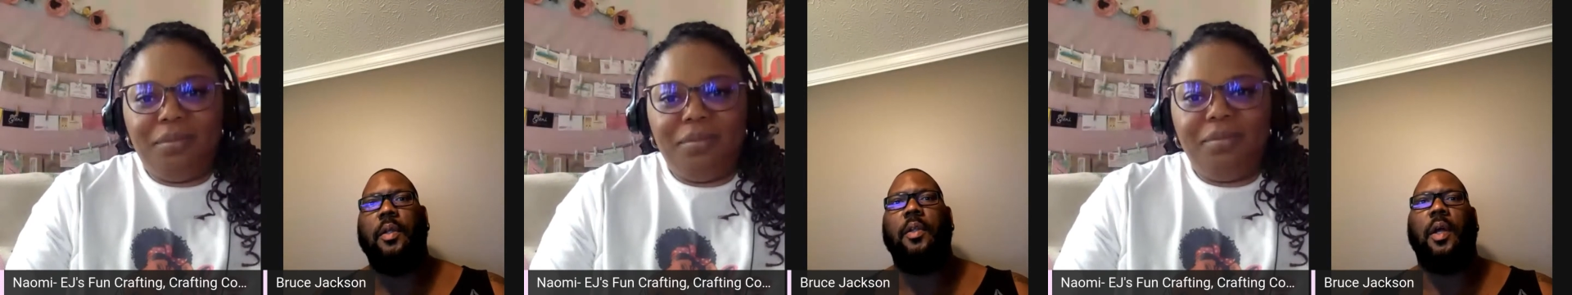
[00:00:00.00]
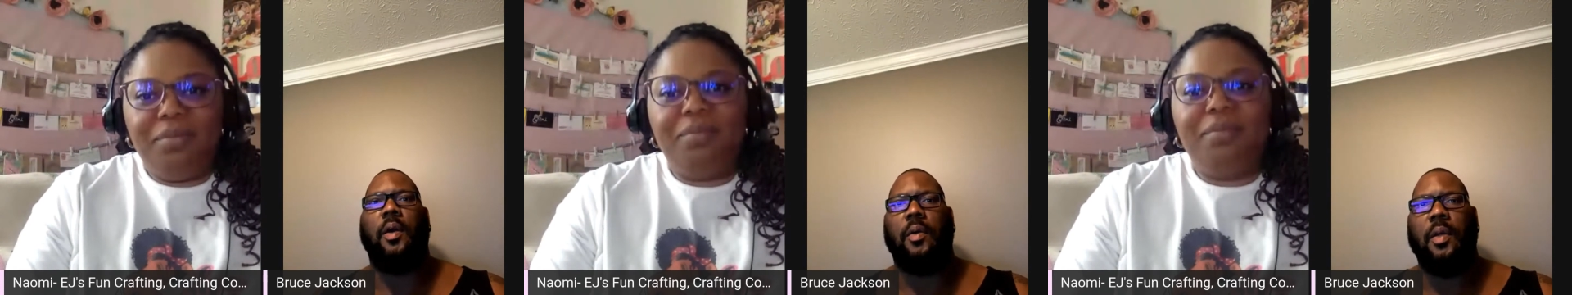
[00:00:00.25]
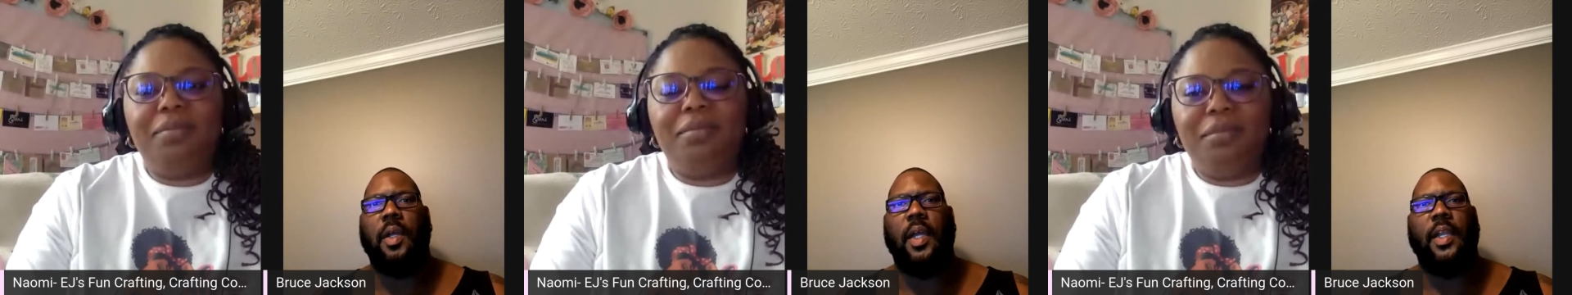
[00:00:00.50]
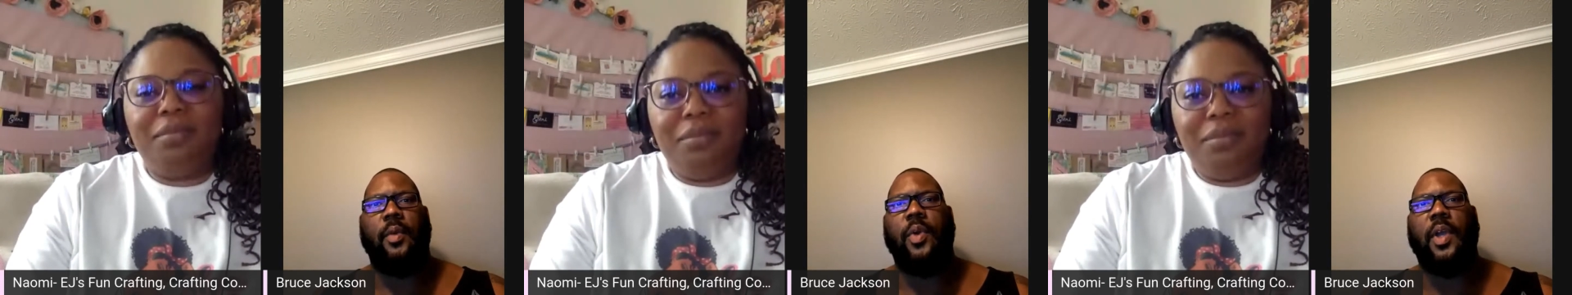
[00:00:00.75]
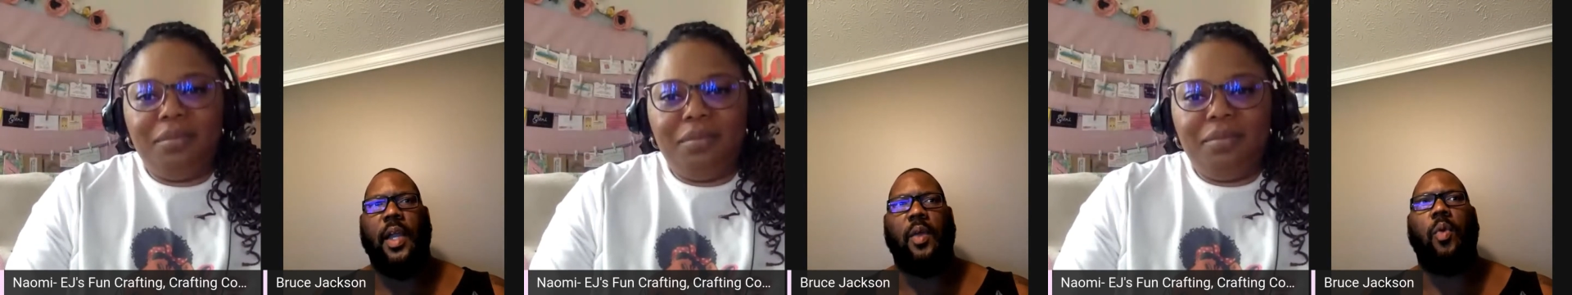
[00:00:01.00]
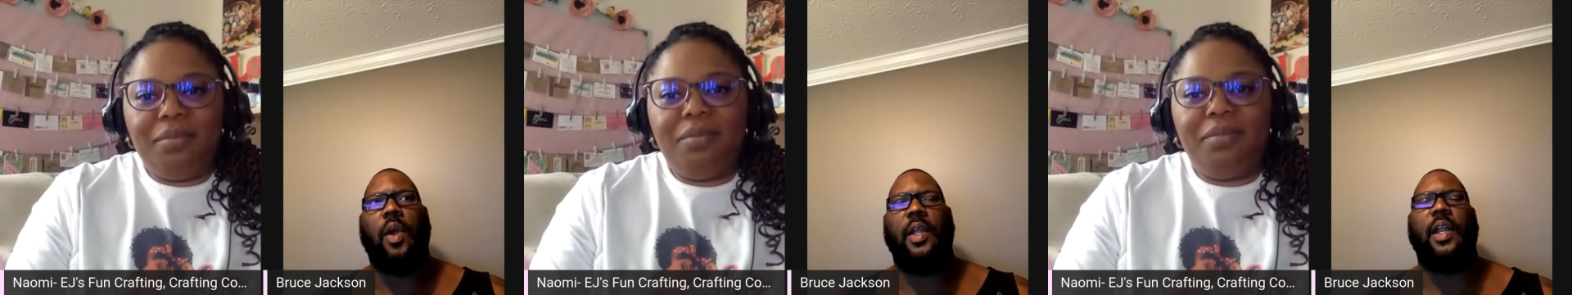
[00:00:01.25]
Speaker 1: You know, and then we kind of
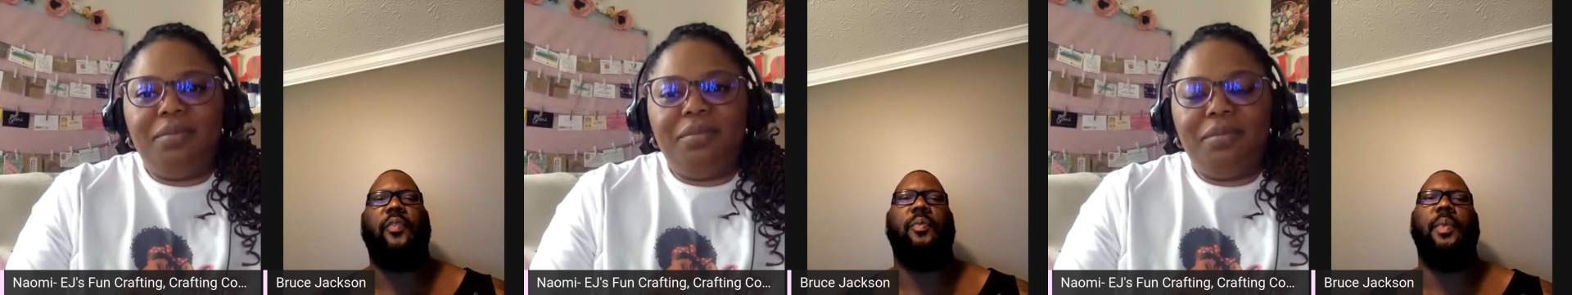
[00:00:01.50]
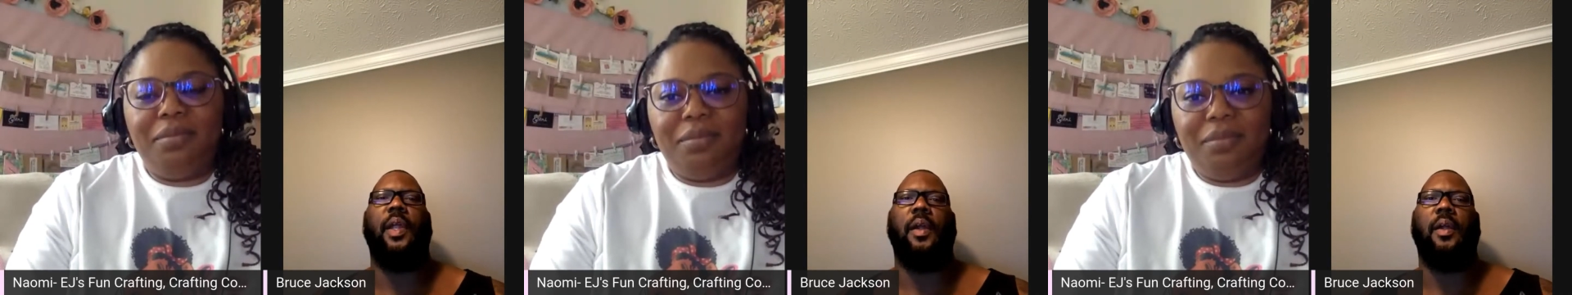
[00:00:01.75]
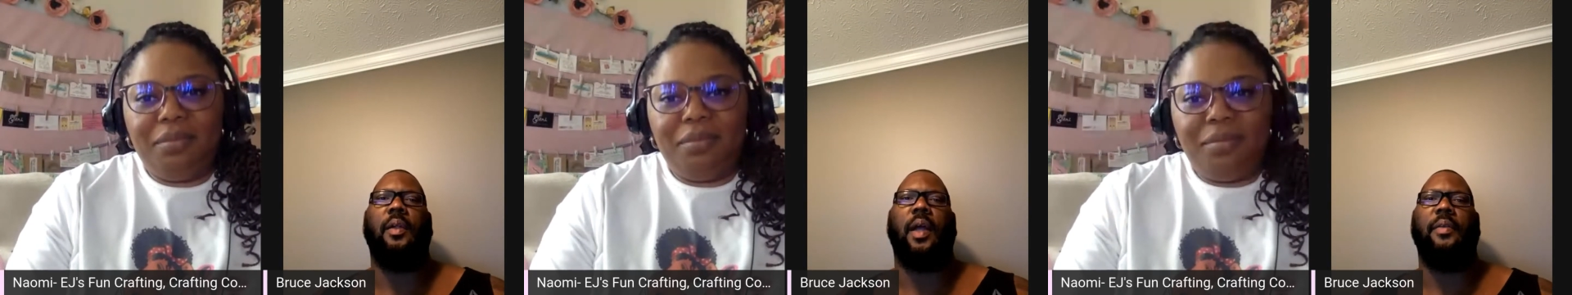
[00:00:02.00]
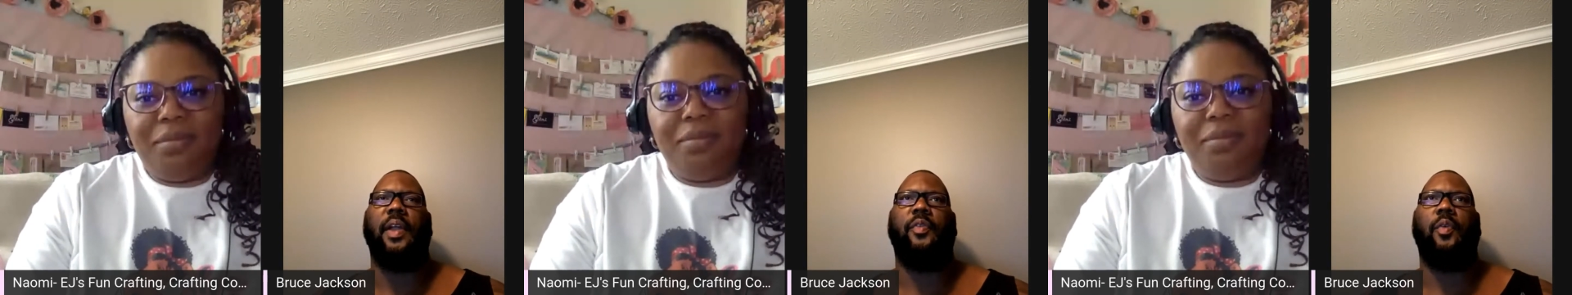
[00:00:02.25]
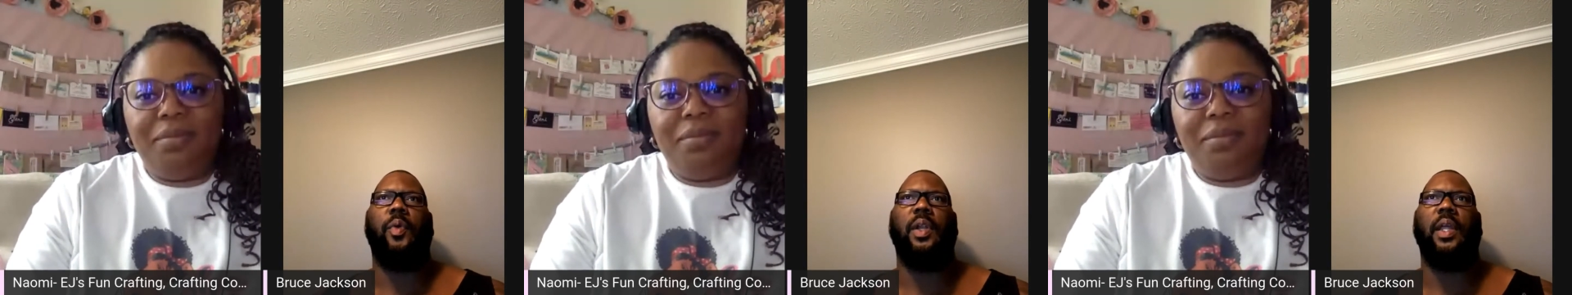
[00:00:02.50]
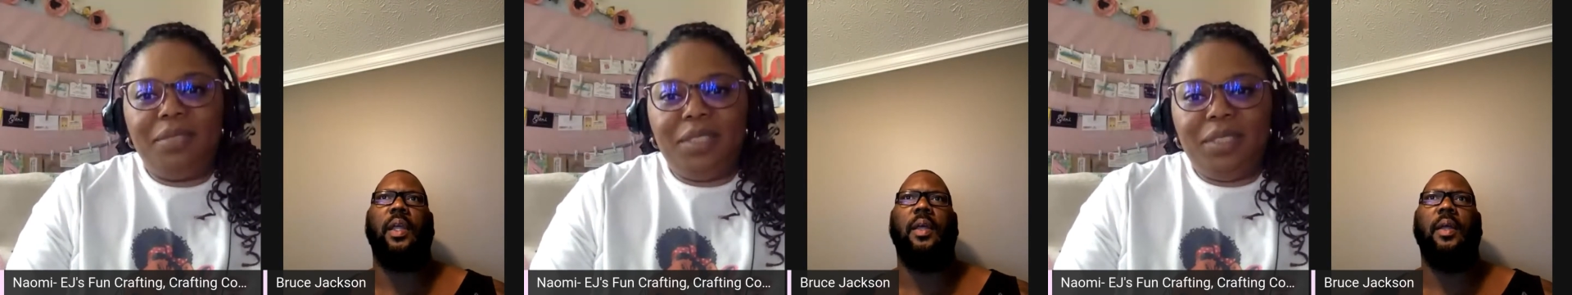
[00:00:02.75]
work it out from there. I never
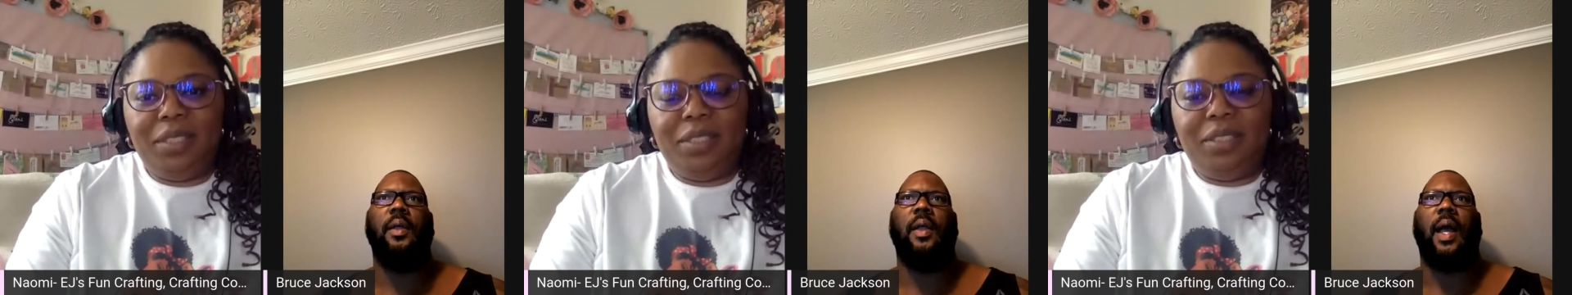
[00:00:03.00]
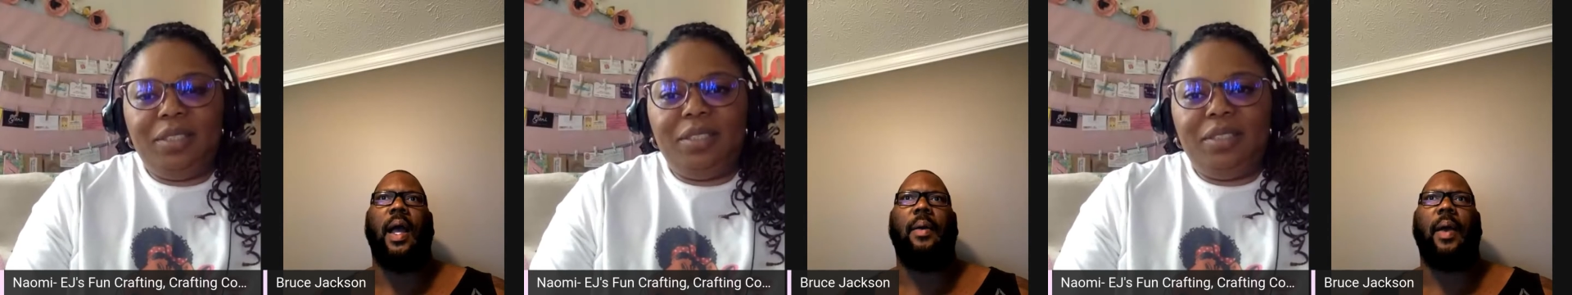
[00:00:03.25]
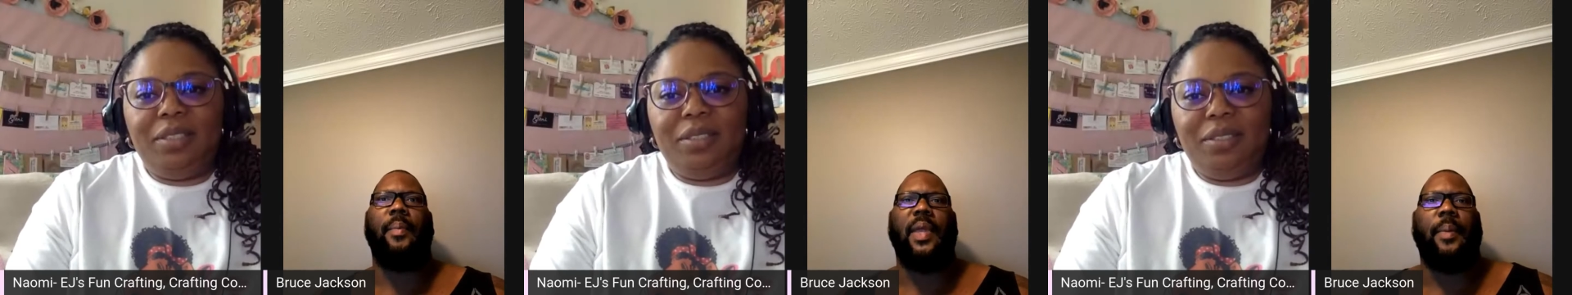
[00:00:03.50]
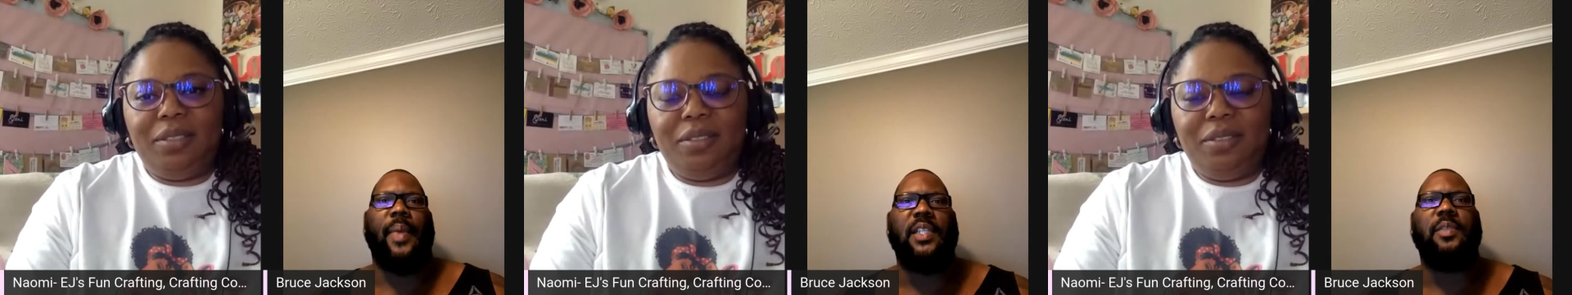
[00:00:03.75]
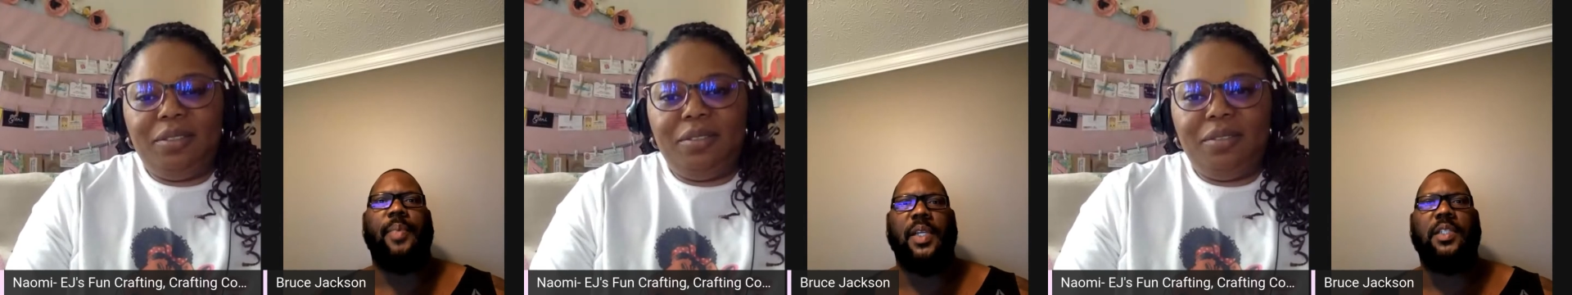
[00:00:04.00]
really, I, I mean, I made some business